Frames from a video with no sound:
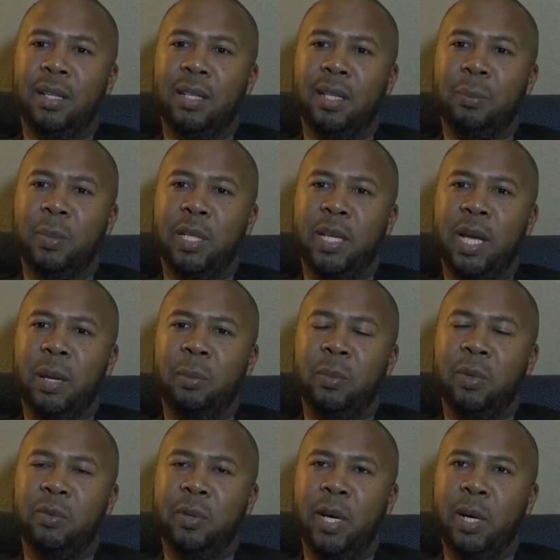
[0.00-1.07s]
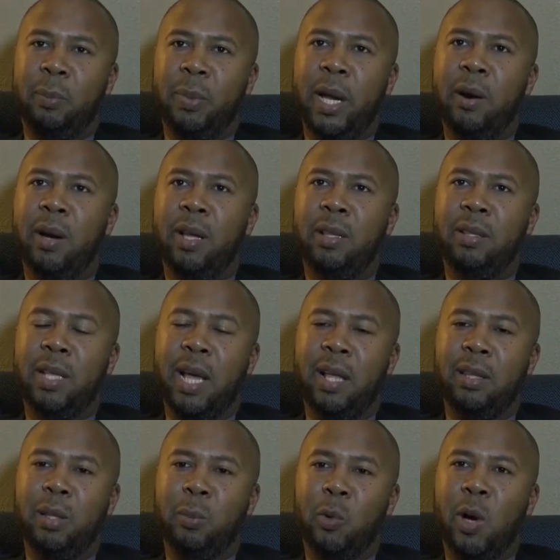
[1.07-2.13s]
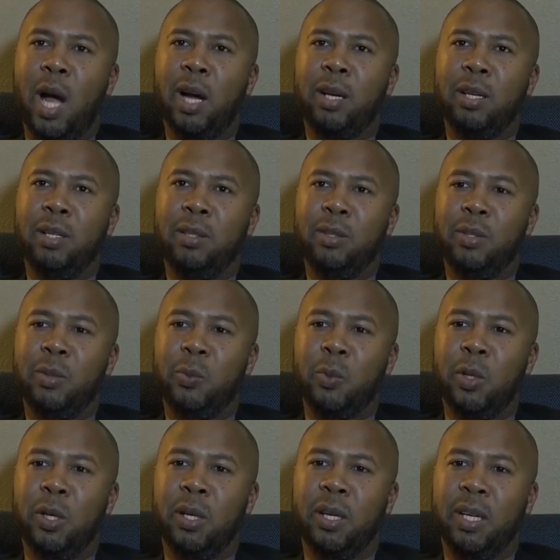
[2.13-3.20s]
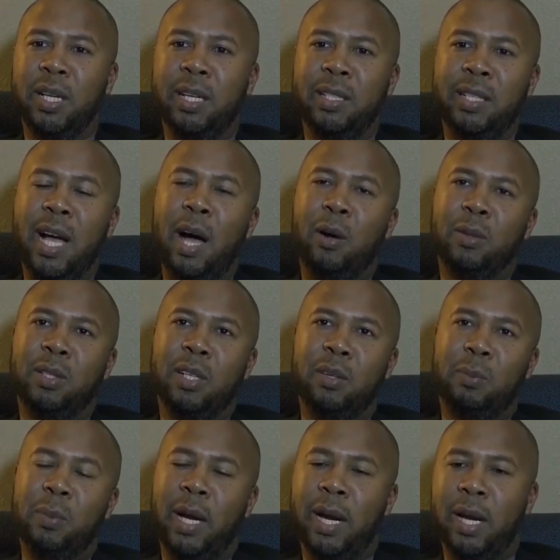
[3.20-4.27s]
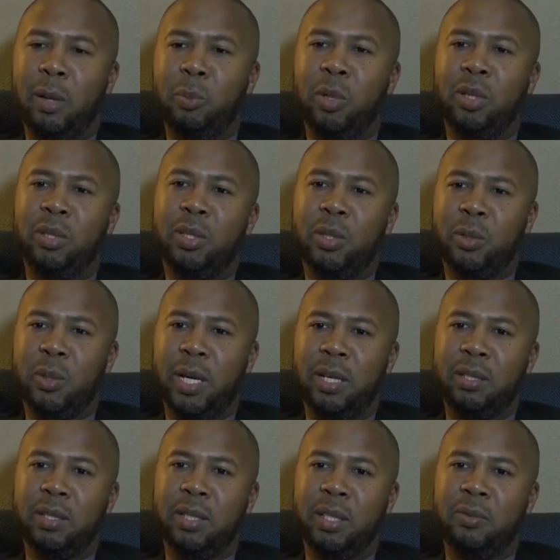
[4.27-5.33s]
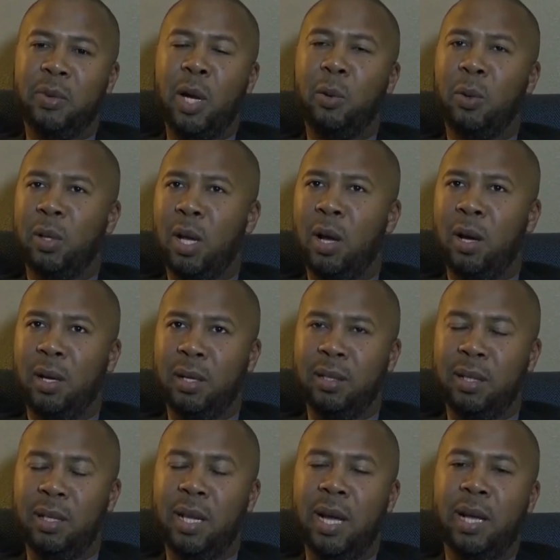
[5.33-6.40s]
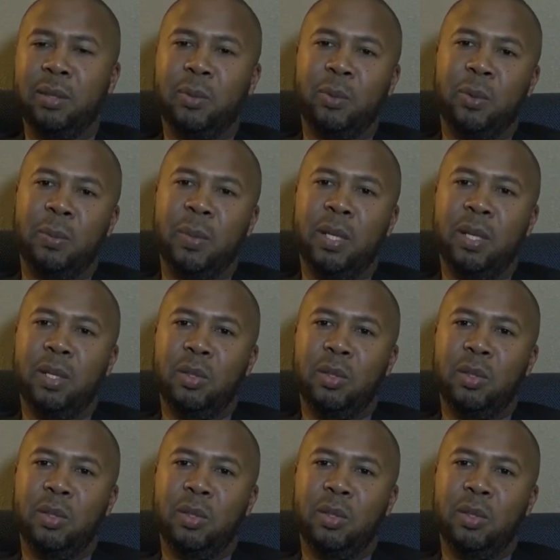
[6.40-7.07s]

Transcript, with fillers: it became very apparent that the Moroccans were in doubt of my ability to actually follow along in the classroom.